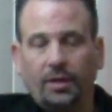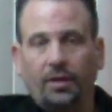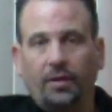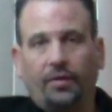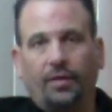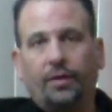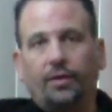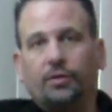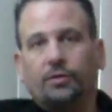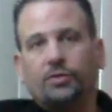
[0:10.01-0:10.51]

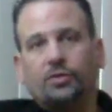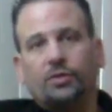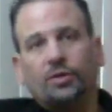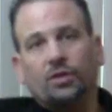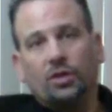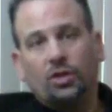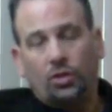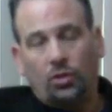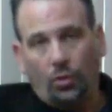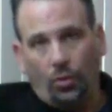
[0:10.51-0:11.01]
that are
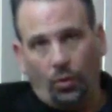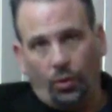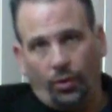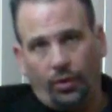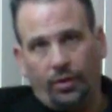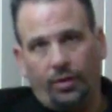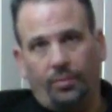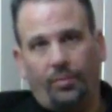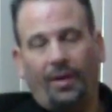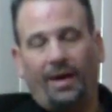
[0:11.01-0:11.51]

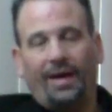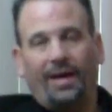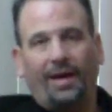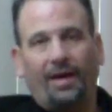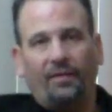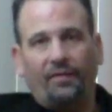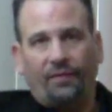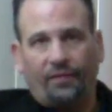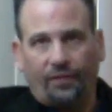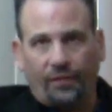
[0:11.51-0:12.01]
secured by a
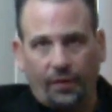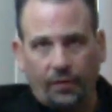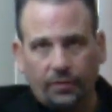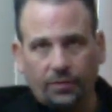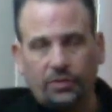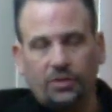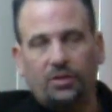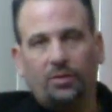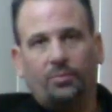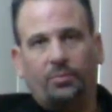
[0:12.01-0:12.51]

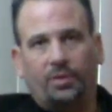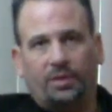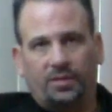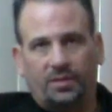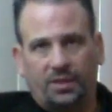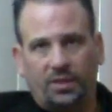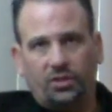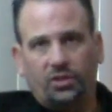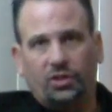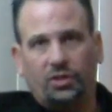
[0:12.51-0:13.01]
first
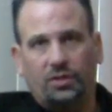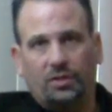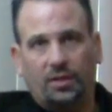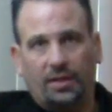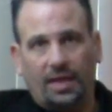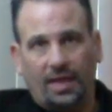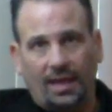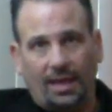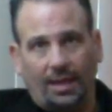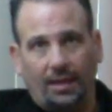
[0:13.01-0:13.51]
position
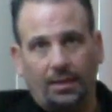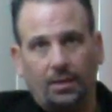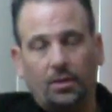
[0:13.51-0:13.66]
lien